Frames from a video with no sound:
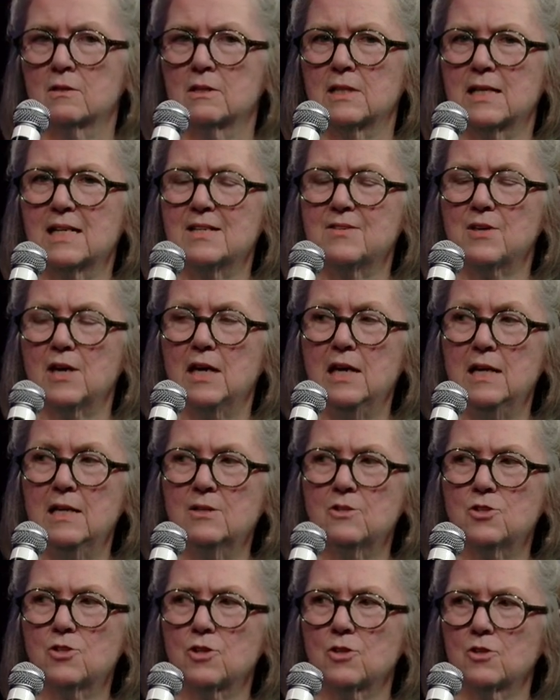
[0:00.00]
that is
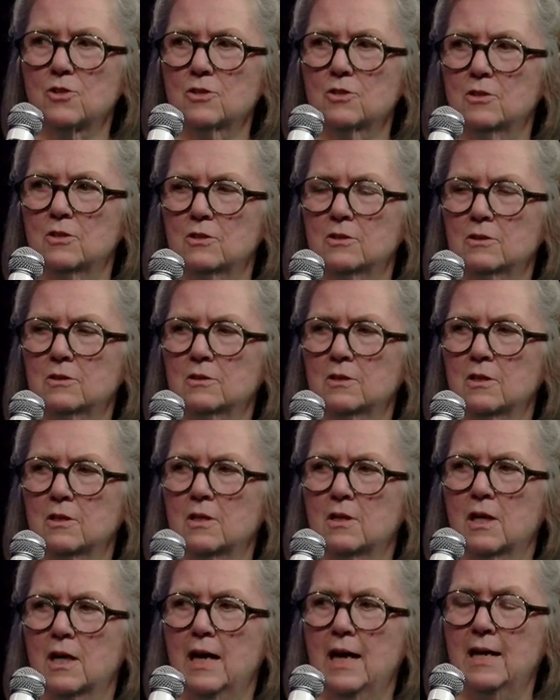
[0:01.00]
internal
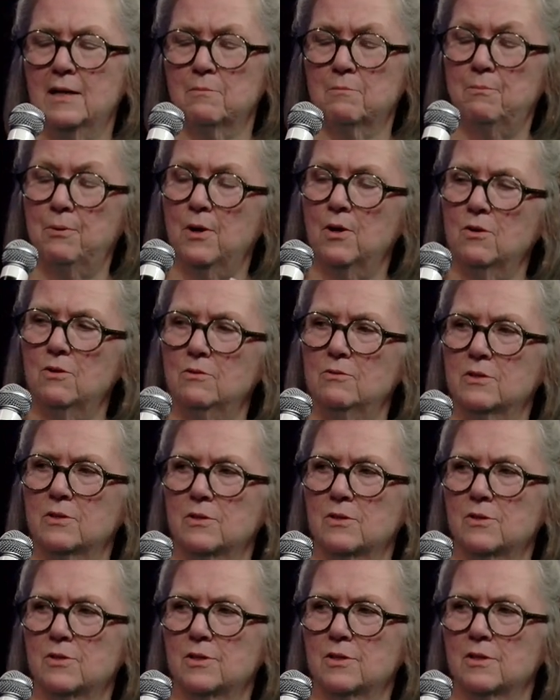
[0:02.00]
and
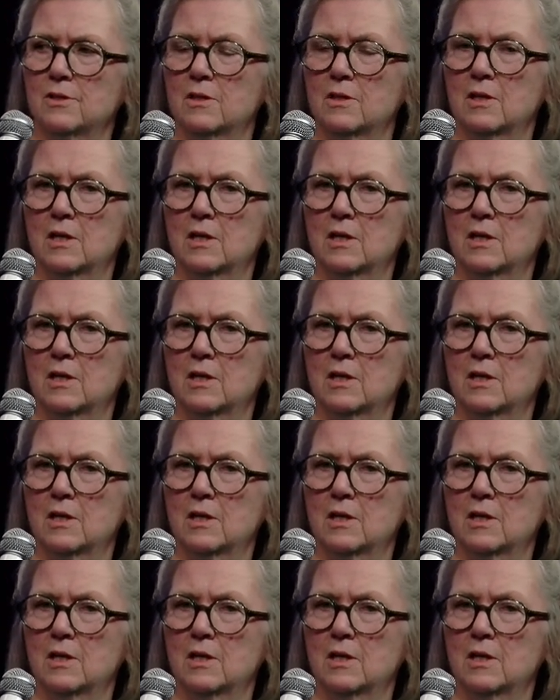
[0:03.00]
potent